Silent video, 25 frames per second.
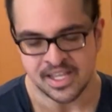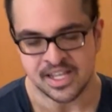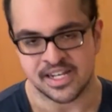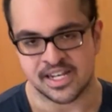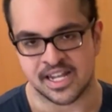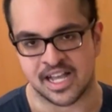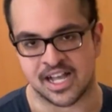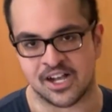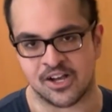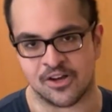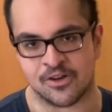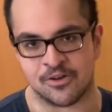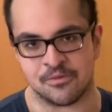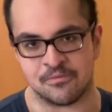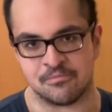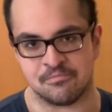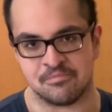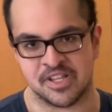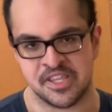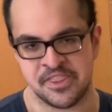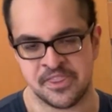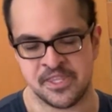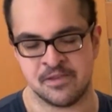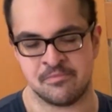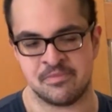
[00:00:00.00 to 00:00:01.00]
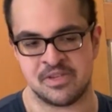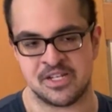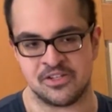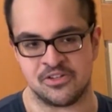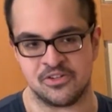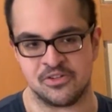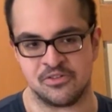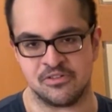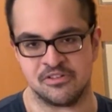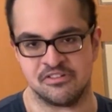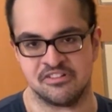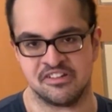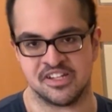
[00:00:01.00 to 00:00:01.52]
Now,
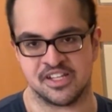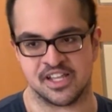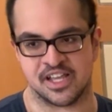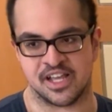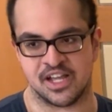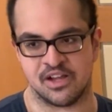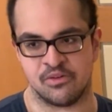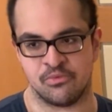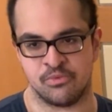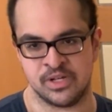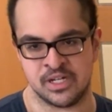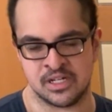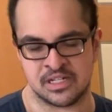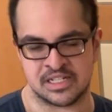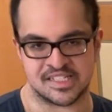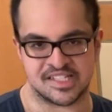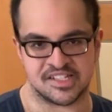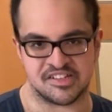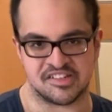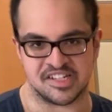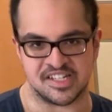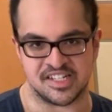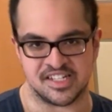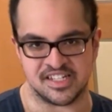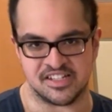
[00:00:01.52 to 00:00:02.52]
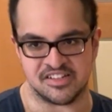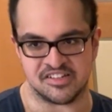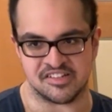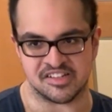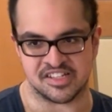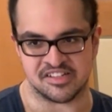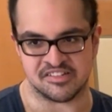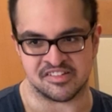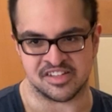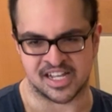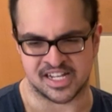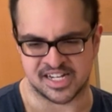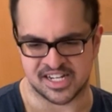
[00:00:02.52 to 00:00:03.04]
lithium-induced renal disease
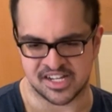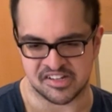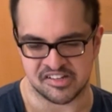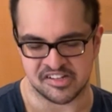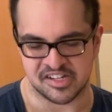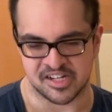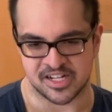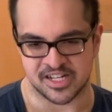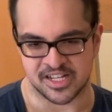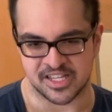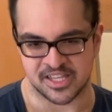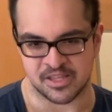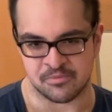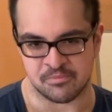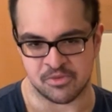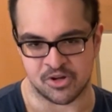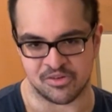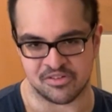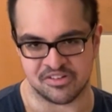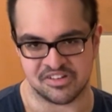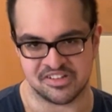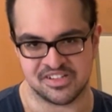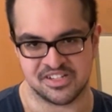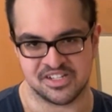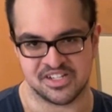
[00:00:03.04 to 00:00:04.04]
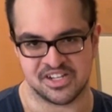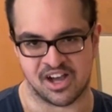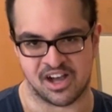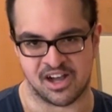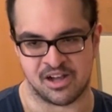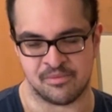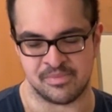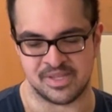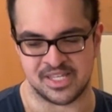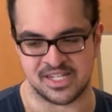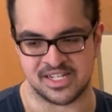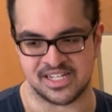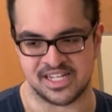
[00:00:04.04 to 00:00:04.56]
is not necessarily the most
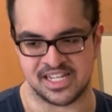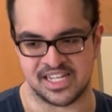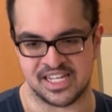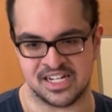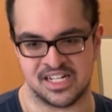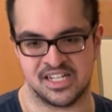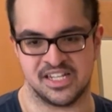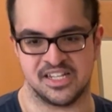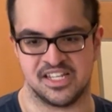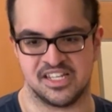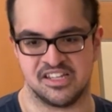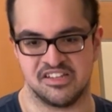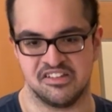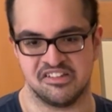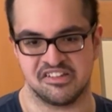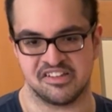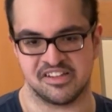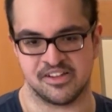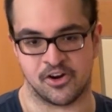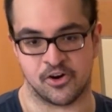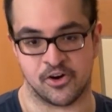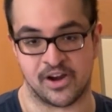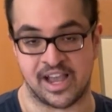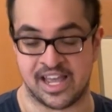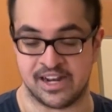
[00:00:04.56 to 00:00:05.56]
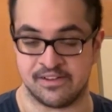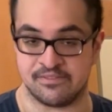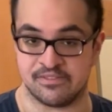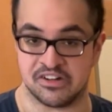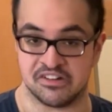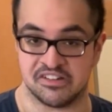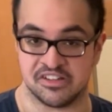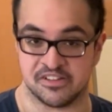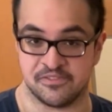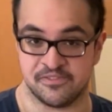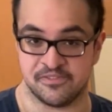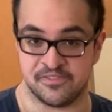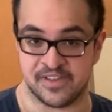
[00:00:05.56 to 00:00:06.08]
common illness or
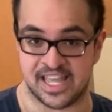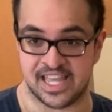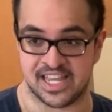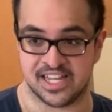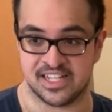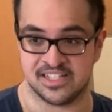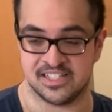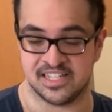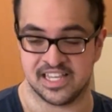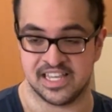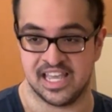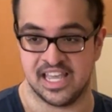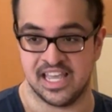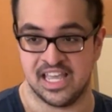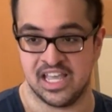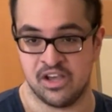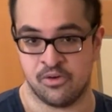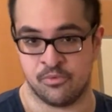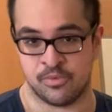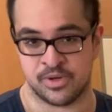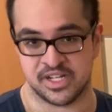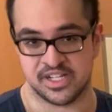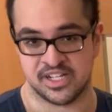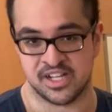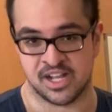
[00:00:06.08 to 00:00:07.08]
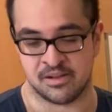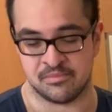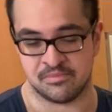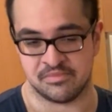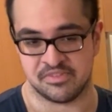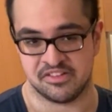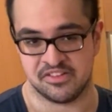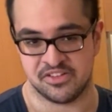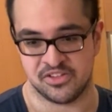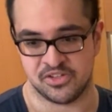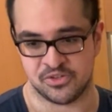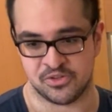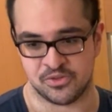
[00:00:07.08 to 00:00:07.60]
adverse effect when it
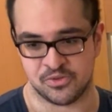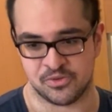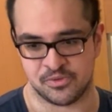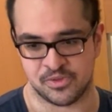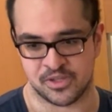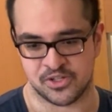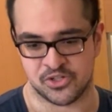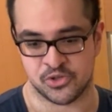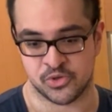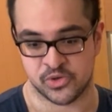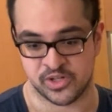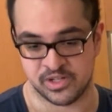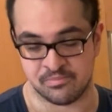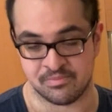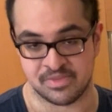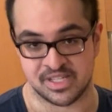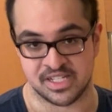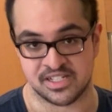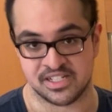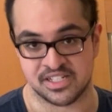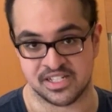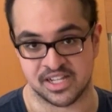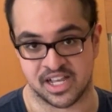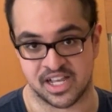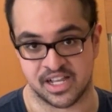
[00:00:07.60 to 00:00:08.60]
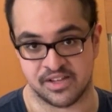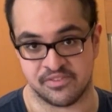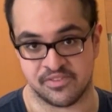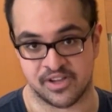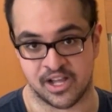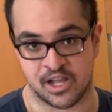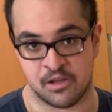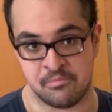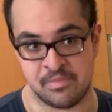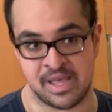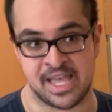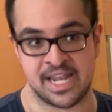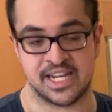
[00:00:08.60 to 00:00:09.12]
comes to the treatment of
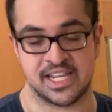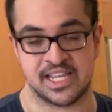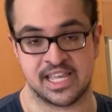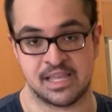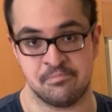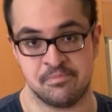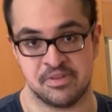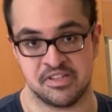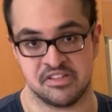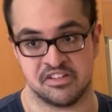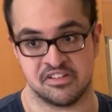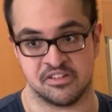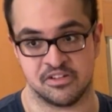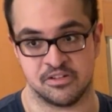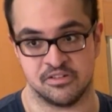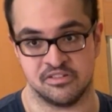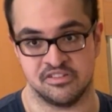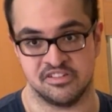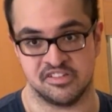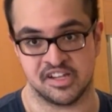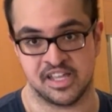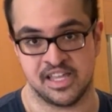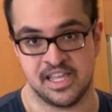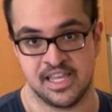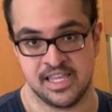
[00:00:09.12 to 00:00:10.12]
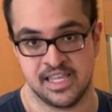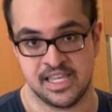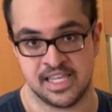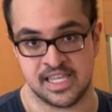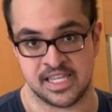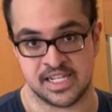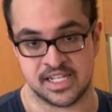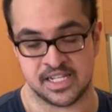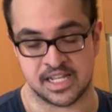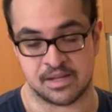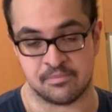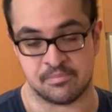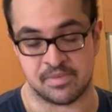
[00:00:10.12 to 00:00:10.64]
manic episodes
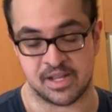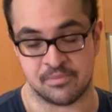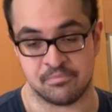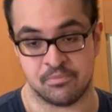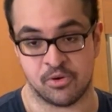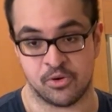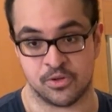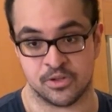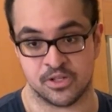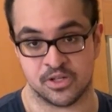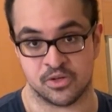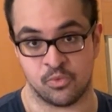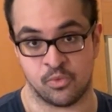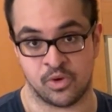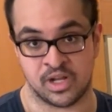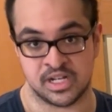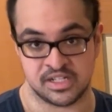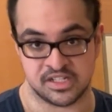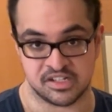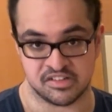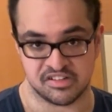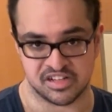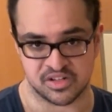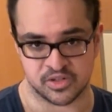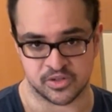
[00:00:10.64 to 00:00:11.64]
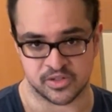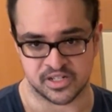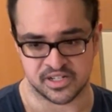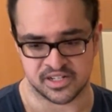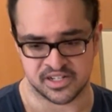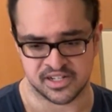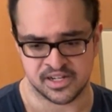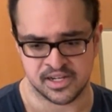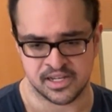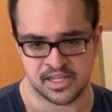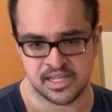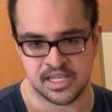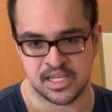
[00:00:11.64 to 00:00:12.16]
in bipolar 1
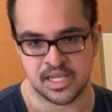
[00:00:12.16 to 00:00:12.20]
disorder,